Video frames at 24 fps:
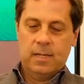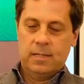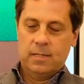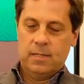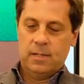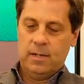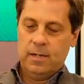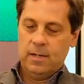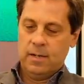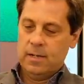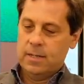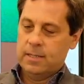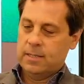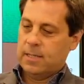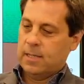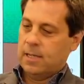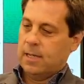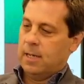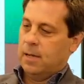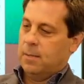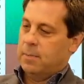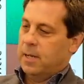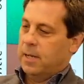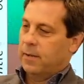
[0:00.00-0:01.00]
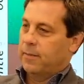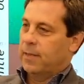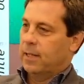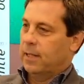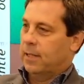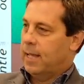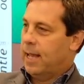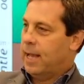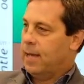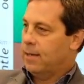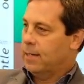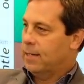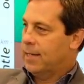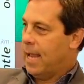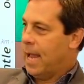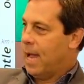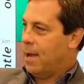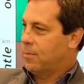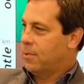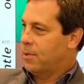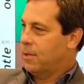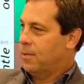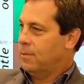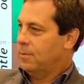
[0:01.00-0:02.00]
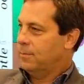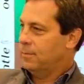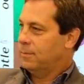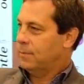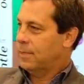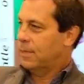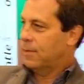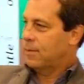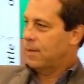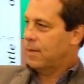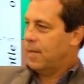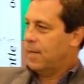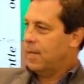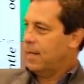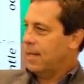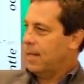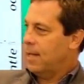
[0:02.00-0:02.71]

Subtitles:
So here is a bit of the layered gabbro, all right?